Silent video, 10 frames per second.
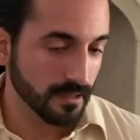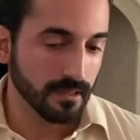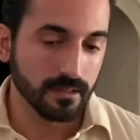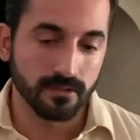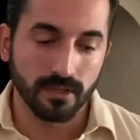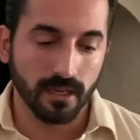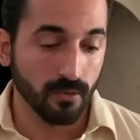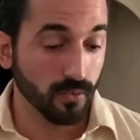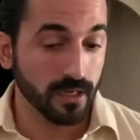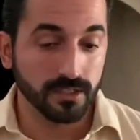there's a
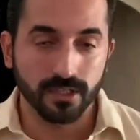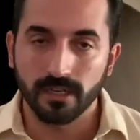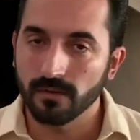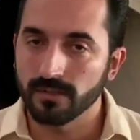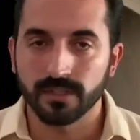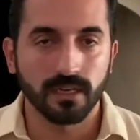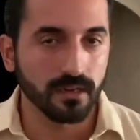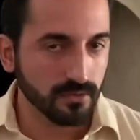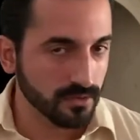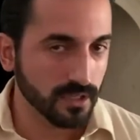lot, Willie Chirino and Celia
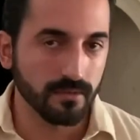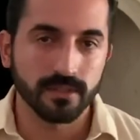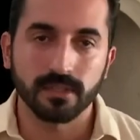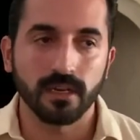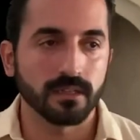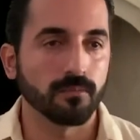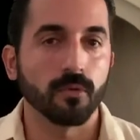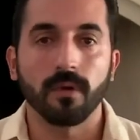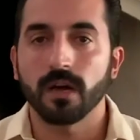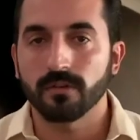Cruz, obviously like the more
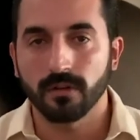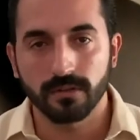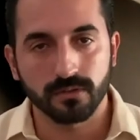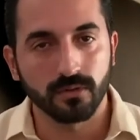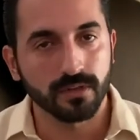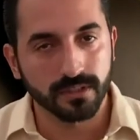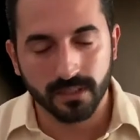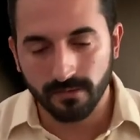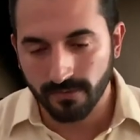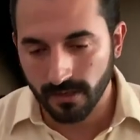modern artists, Gloria
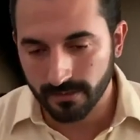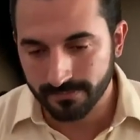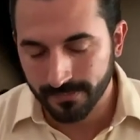Estefan,